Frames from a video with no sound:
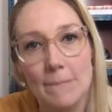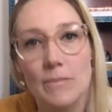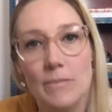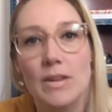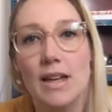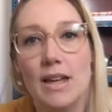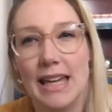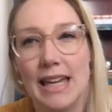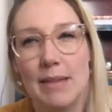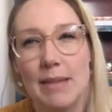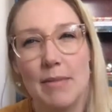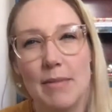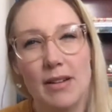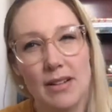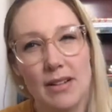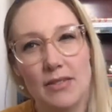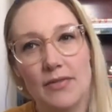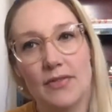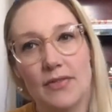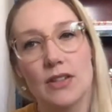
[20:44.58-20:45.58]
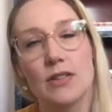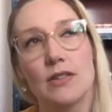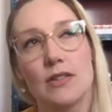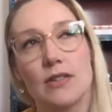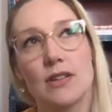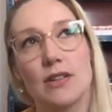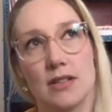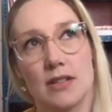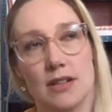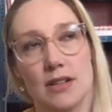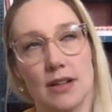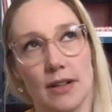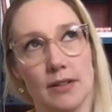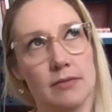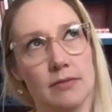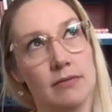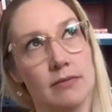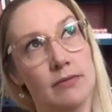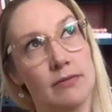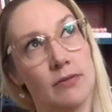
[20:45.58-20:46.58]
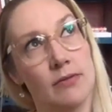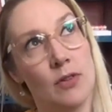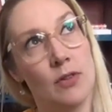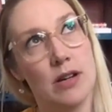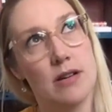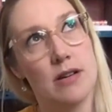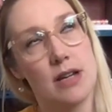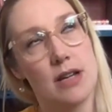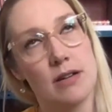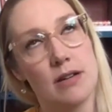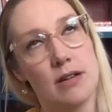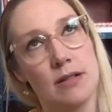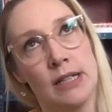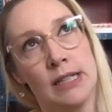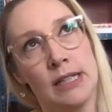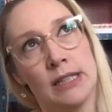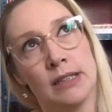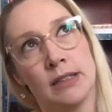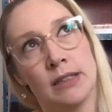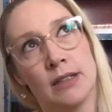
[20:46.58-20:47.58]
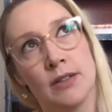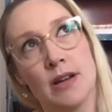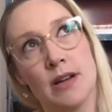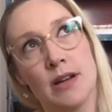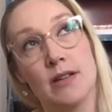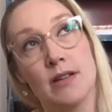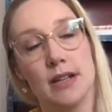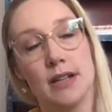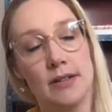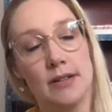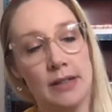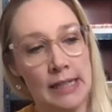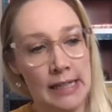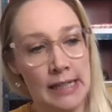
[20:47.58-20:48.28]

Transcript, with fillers: yeah it came out a few years ago, four years ago, three years ago.